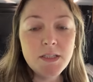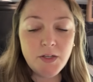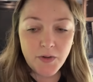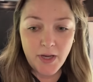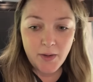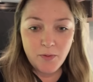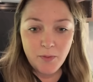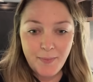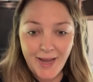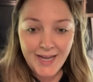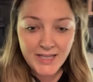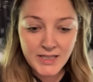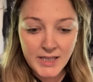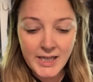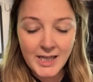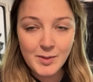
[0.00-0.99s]
Okay, we're back
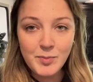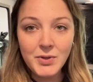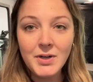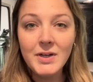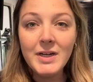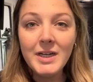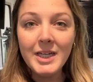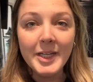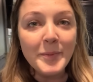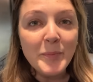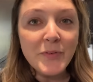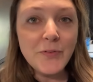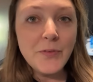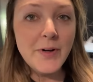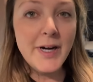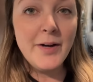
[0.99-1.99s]
in the camper, and
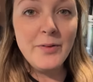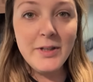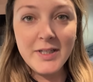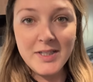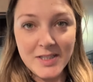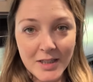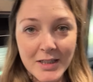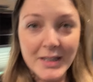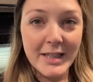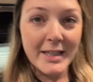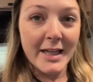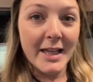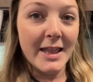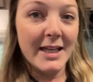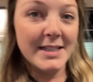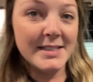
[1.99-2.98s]
before I really start
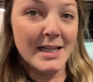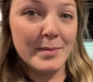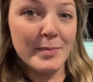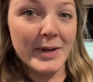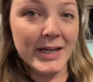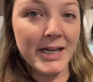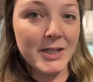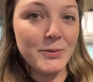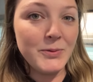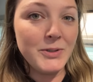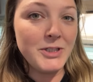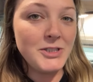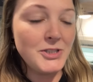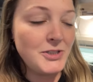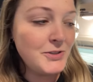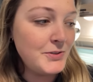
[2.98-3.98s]
cleaning things up, I kind of
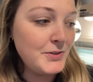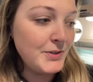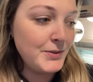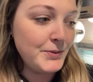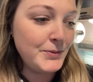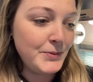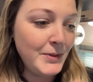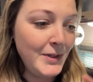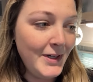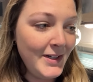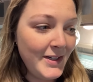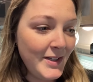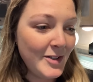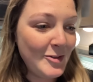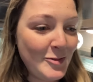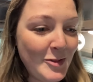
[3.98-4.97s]
wanted to show you
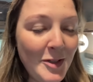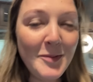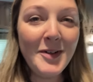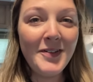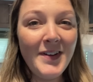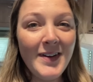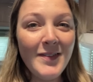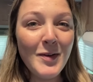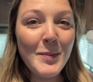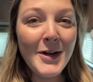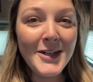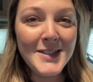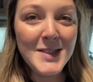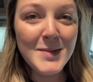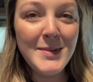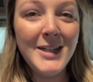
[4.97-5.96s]
one of my favorite
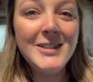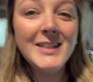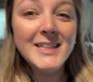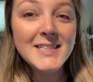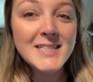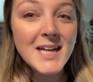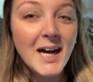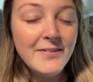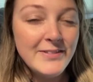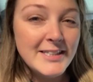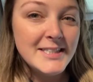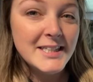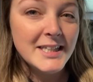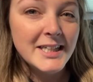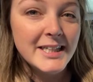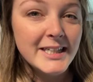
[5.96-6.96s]
parts about this.
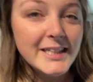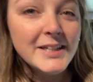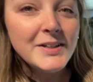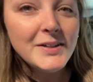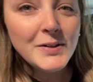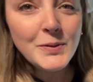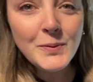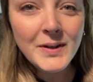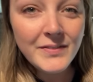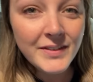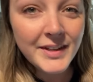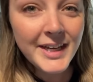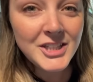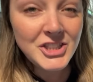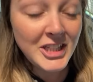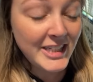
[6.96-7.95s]
Obviously, we have the
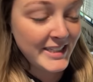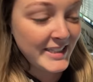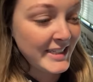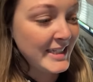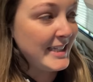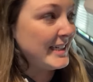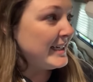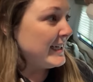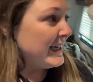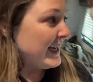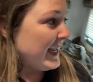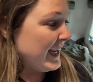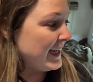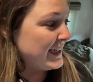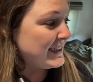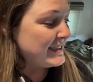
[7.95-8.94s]
kitchen,
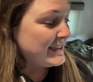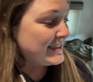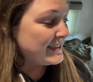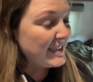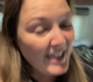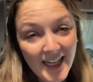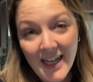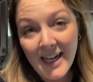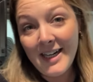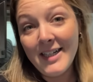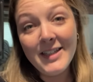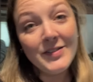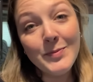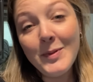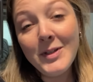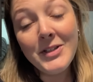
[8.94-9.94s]
and
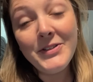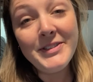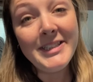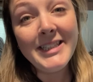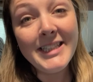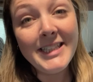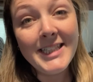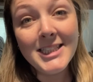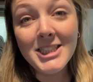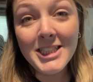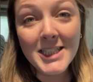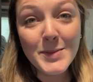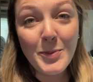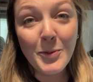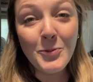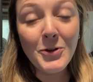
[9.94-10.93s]
I've been using the kitchen.
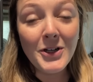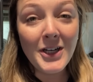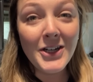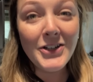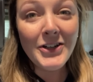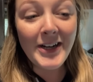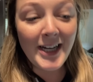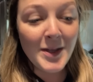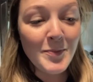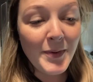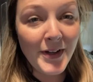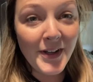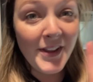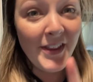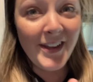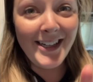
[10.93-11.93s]
It's been working great,
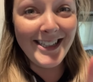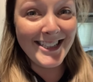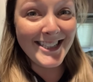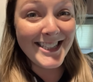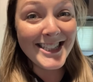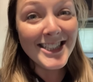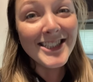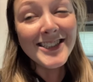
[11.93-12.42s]
but this